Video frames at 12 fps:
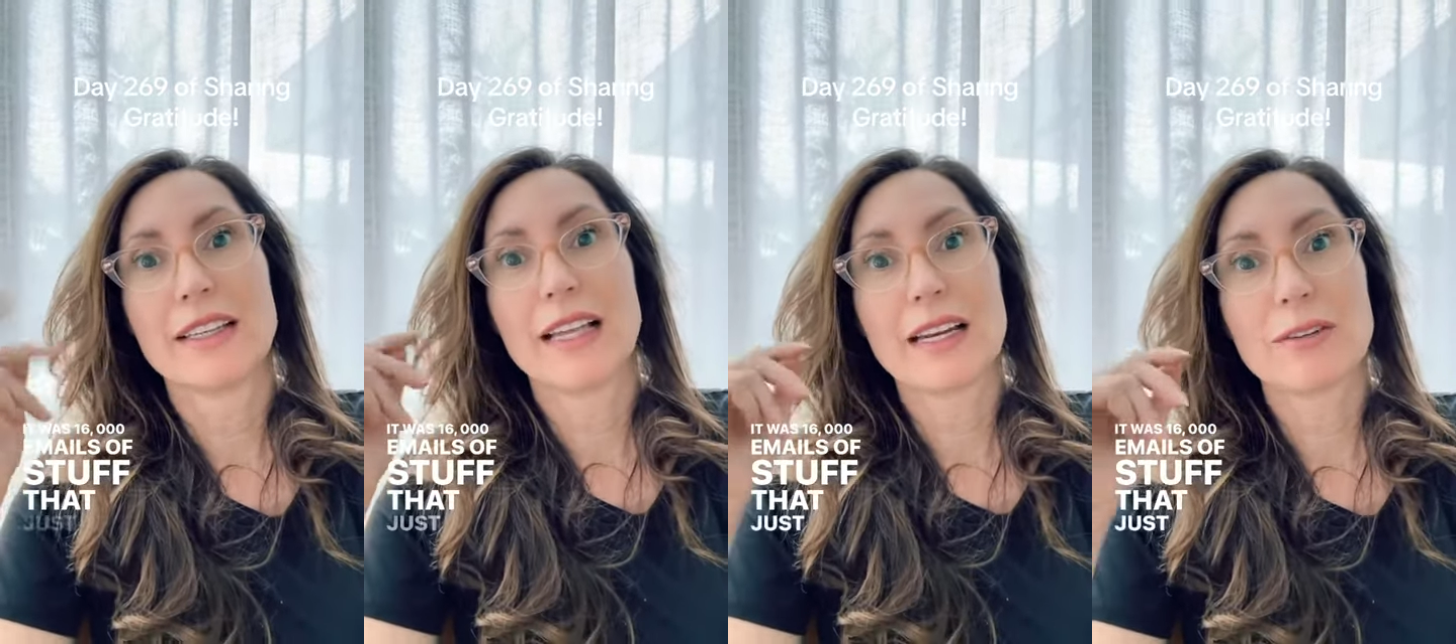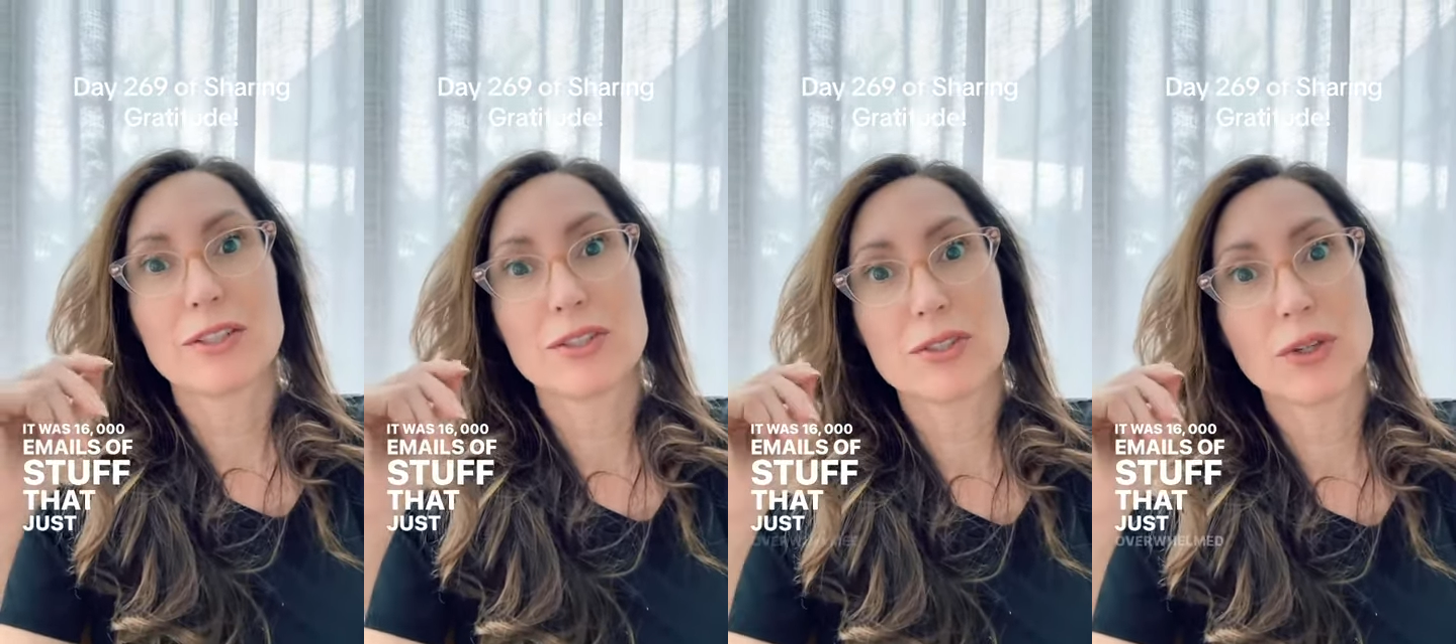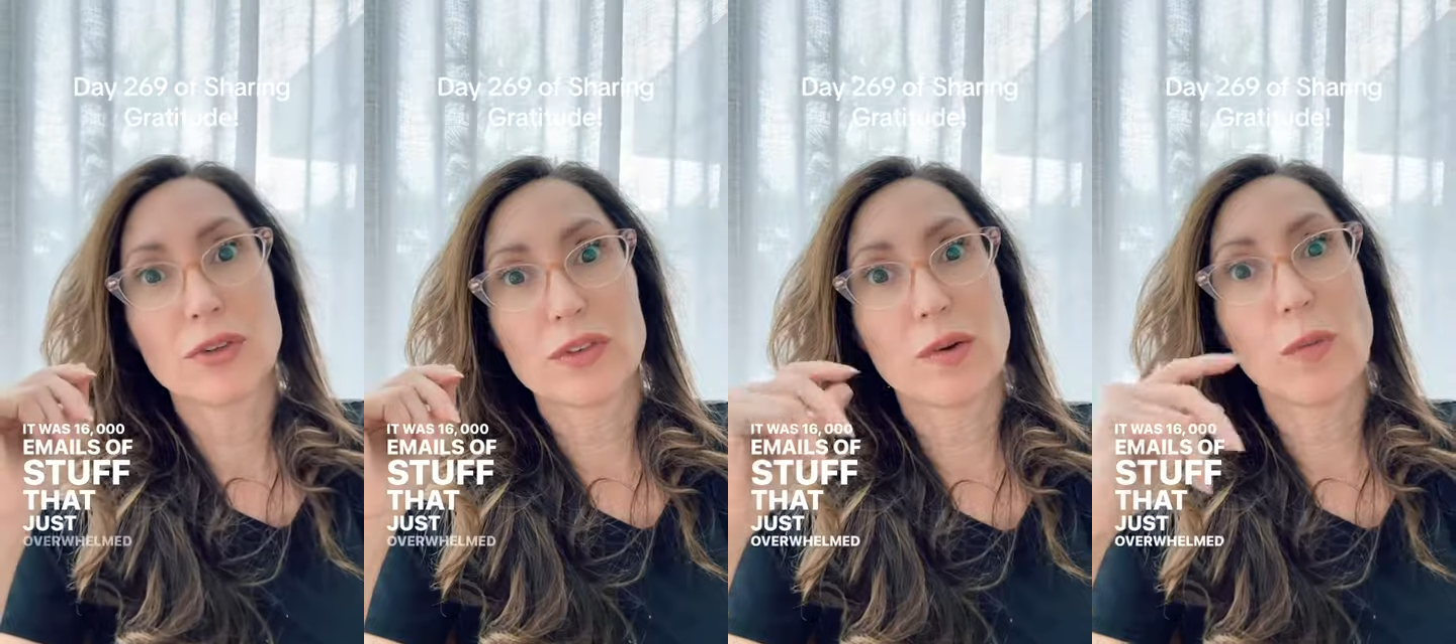that just
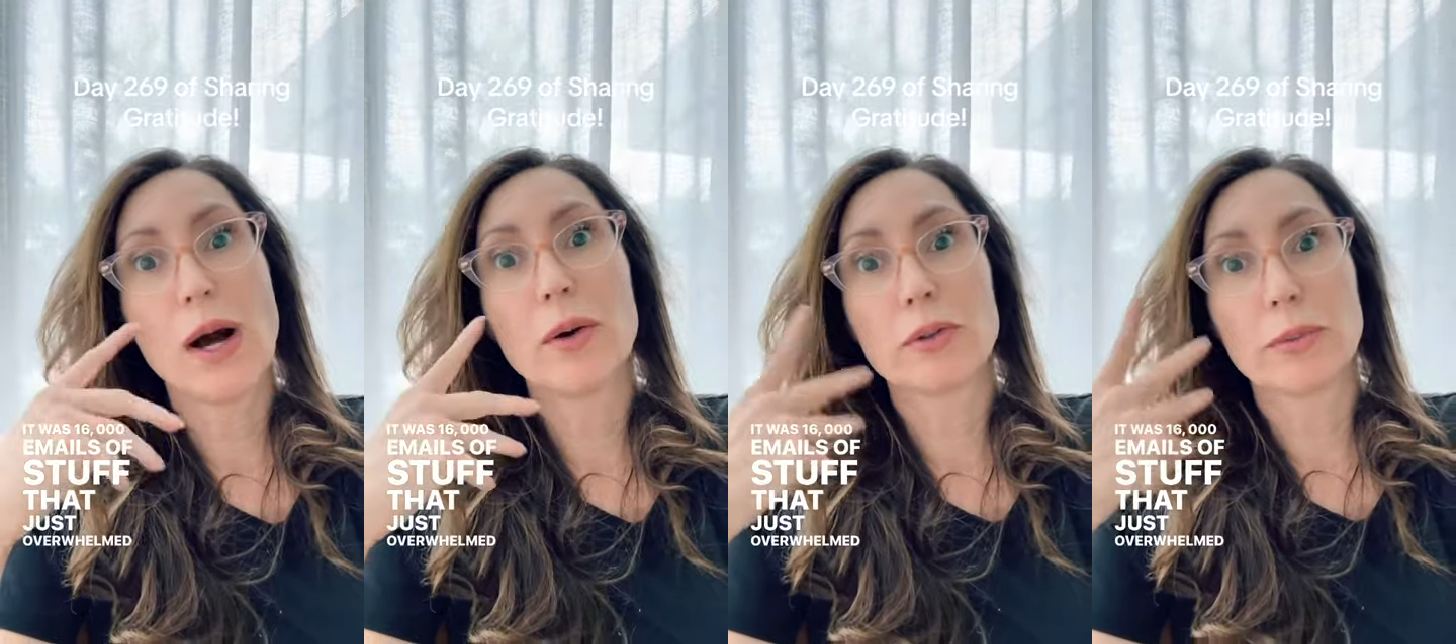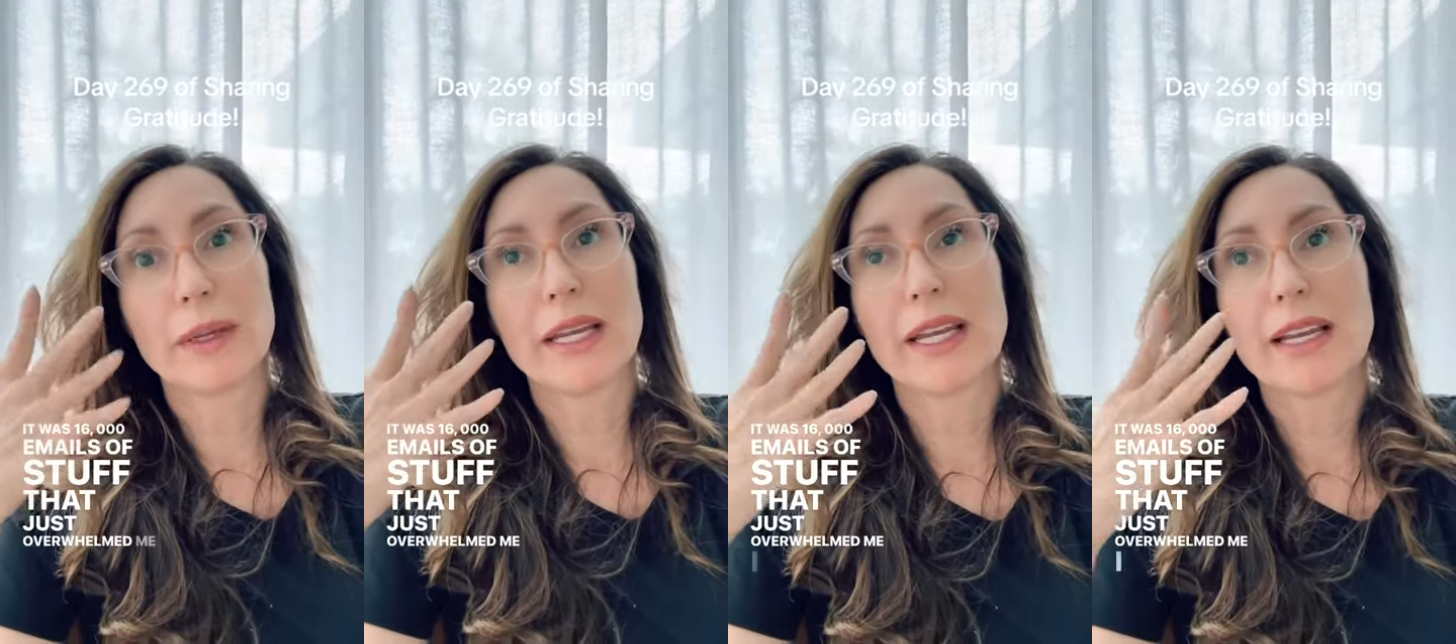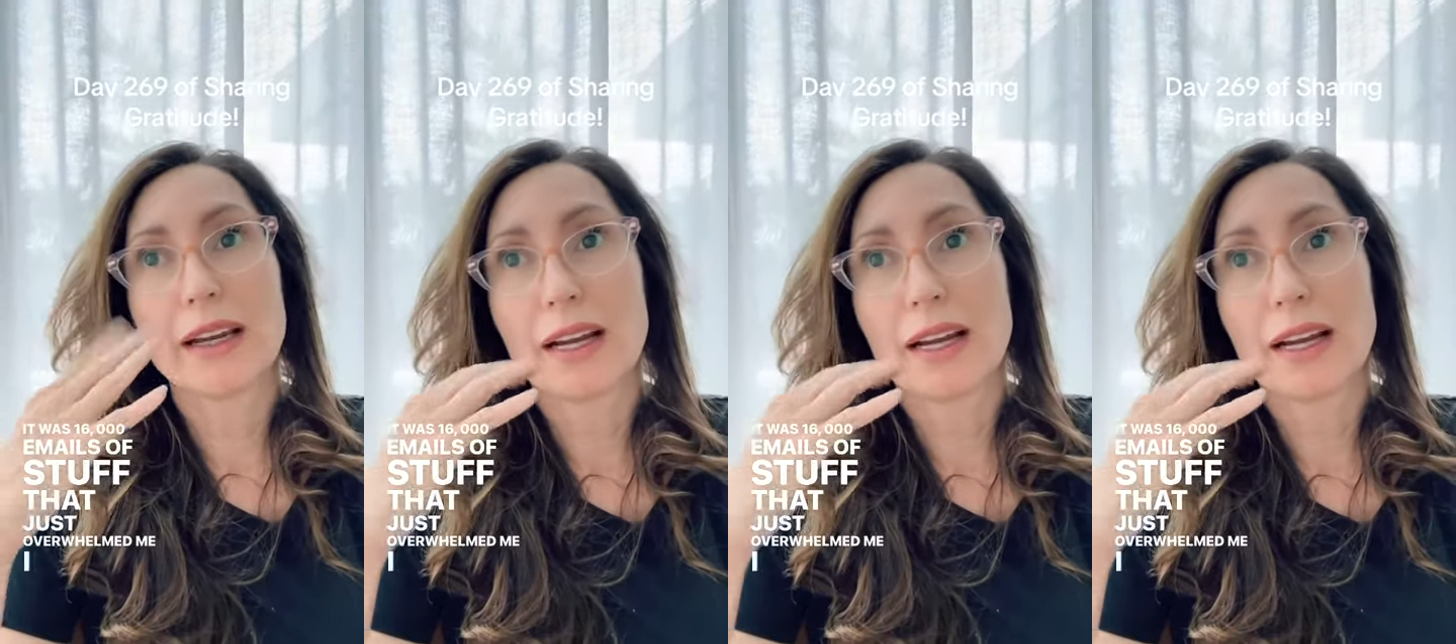overwhelmed me,